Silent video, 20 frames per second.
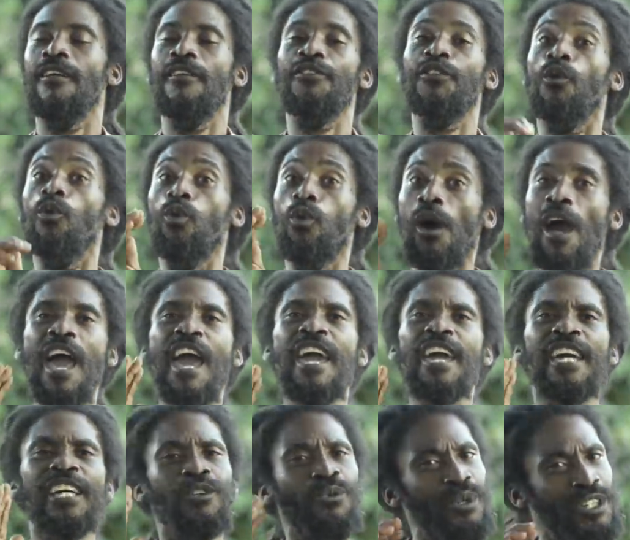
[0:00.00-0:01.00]
way
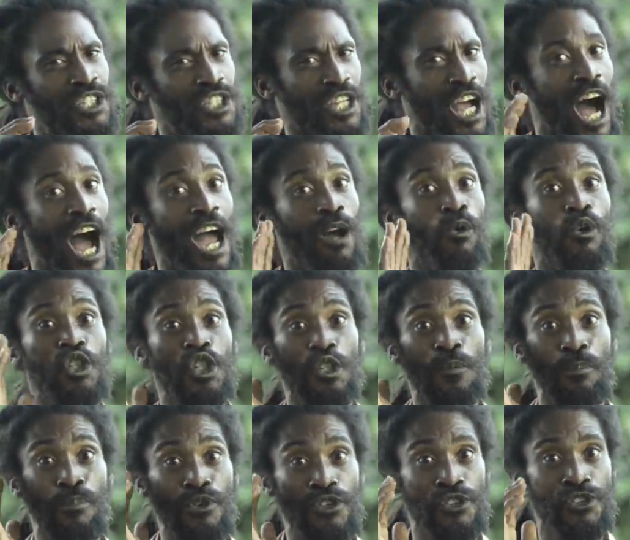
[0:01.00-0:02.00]
in which I was
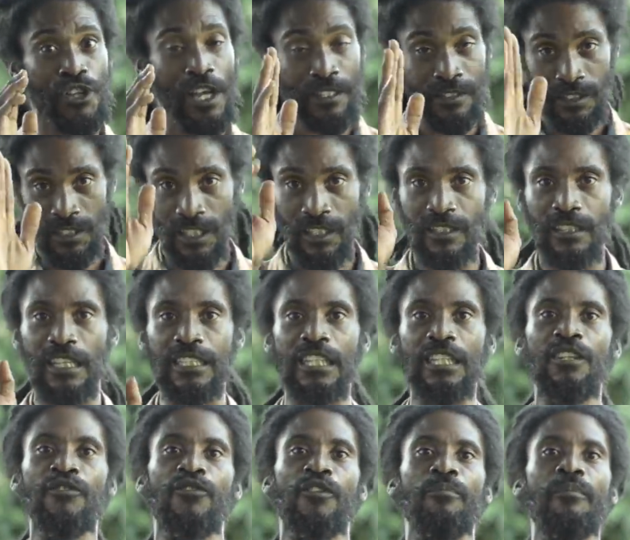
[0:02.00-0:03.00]
presenting that
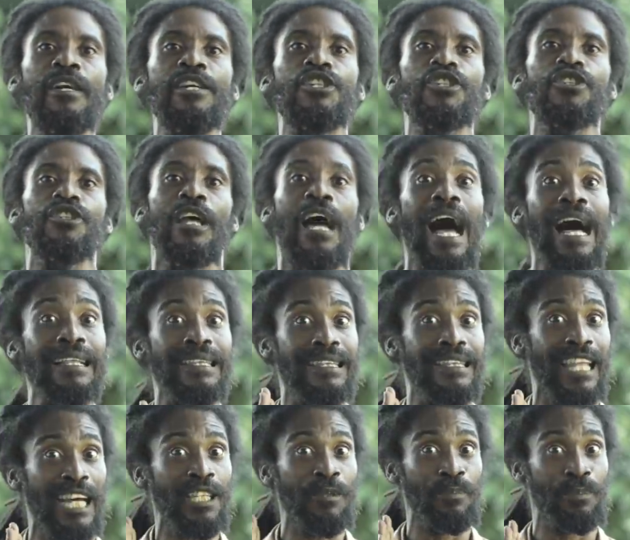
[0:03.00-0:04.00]
information at
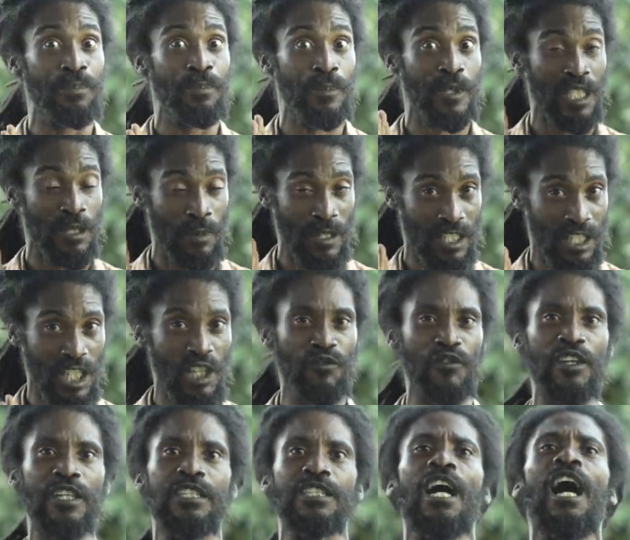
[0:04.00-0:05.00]
that
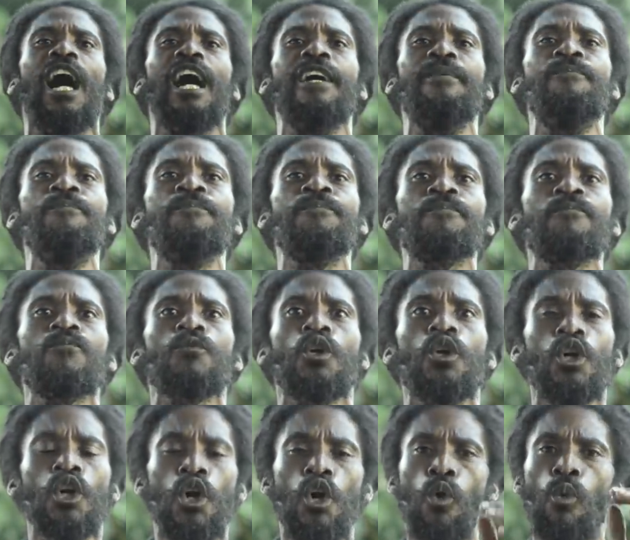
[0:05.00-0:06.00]
specific time
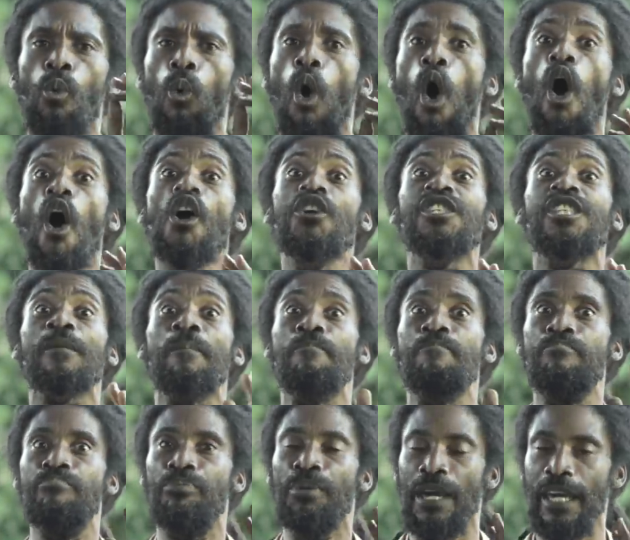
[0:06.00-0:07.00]
was
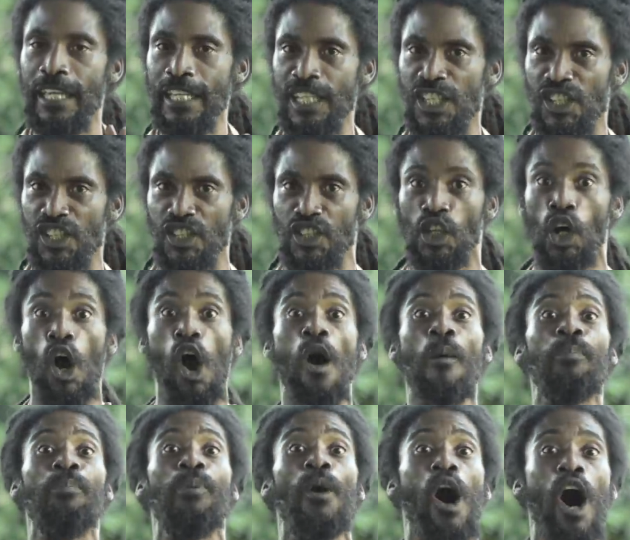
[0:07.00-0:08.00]
based
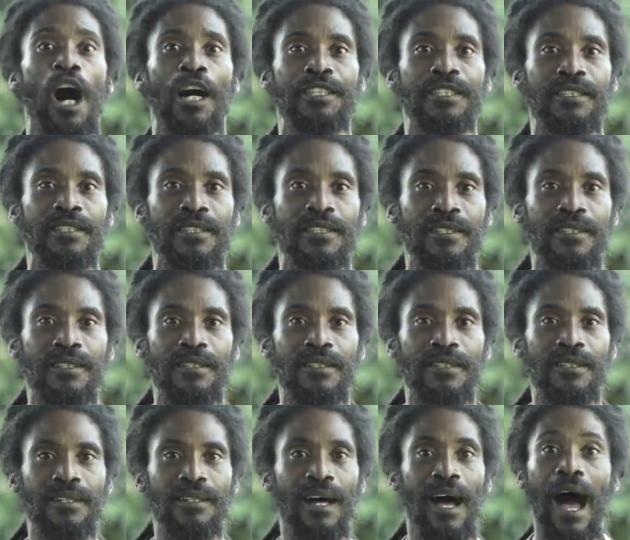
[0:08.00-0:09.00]
upon
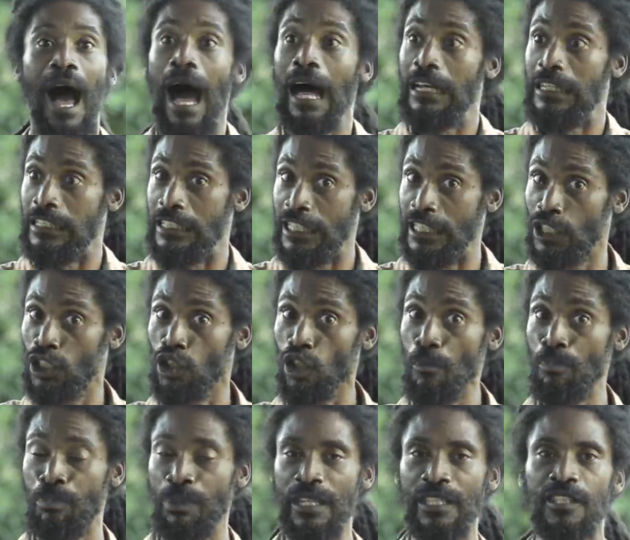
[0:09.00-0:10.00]
a little
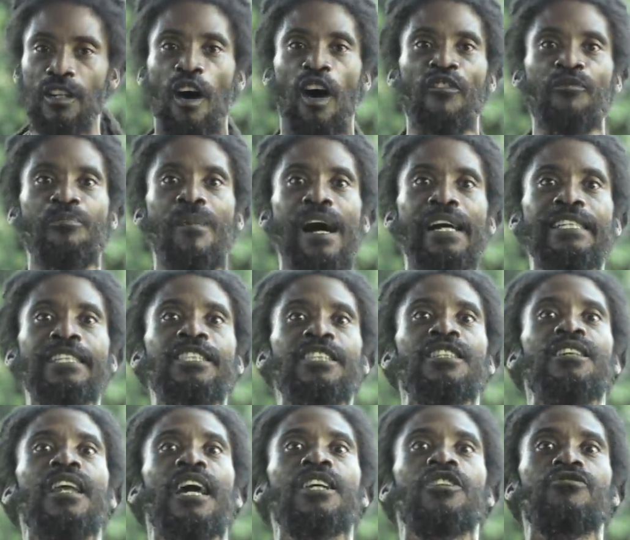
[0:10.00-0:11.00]
bit of my
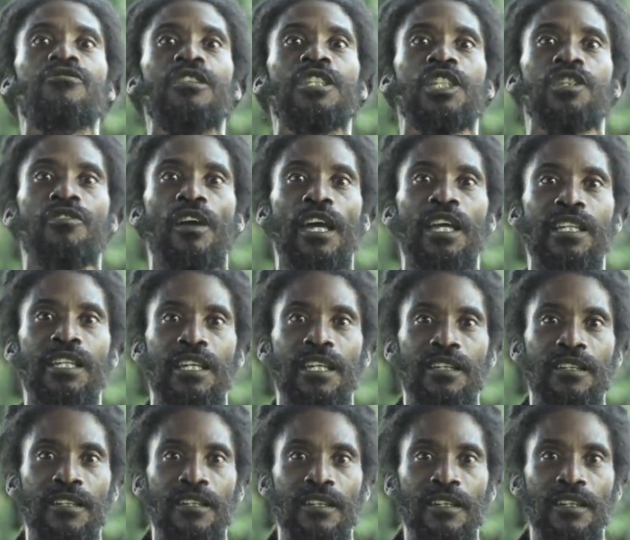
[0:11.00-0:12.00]
intellectual
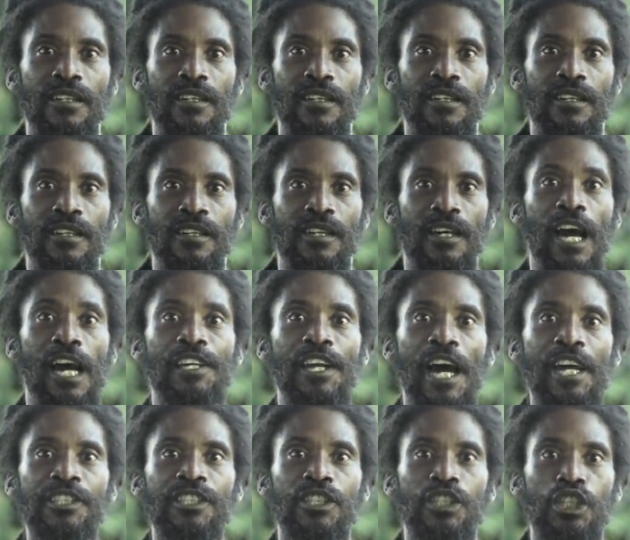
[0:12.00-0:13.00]
training, and
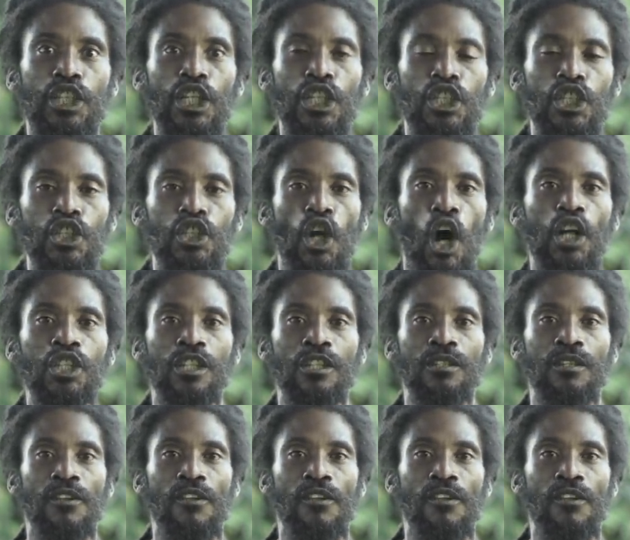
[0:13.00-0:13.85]
I did not